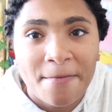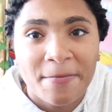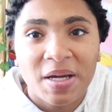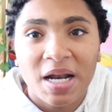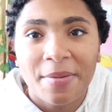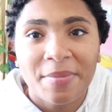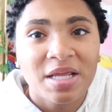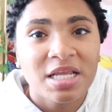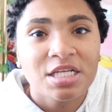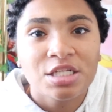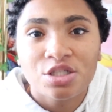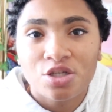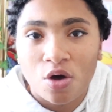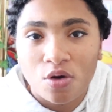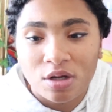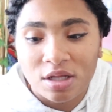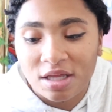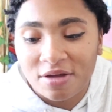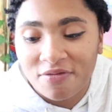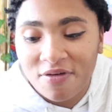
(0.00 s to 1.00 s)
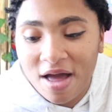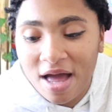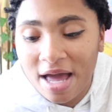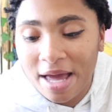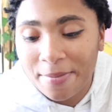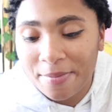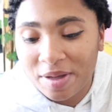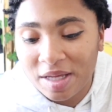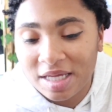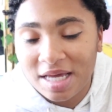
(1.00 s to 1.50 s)
But I mean that's totally
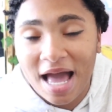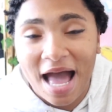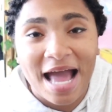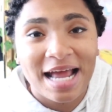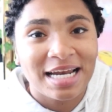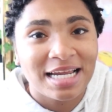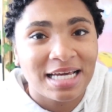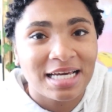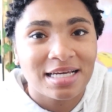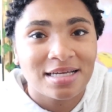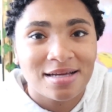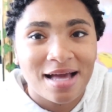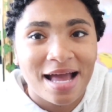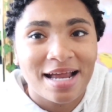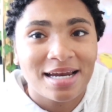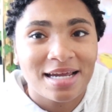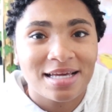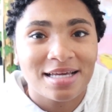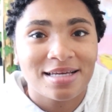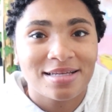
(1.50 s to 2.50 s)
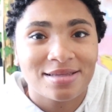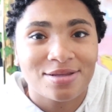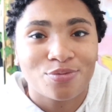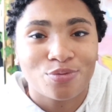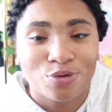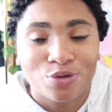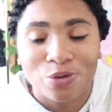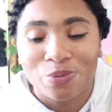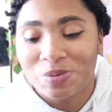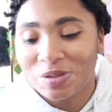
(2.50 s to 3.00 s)
fine, but I need the
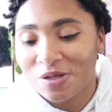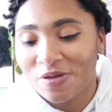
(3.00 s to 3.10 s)
room,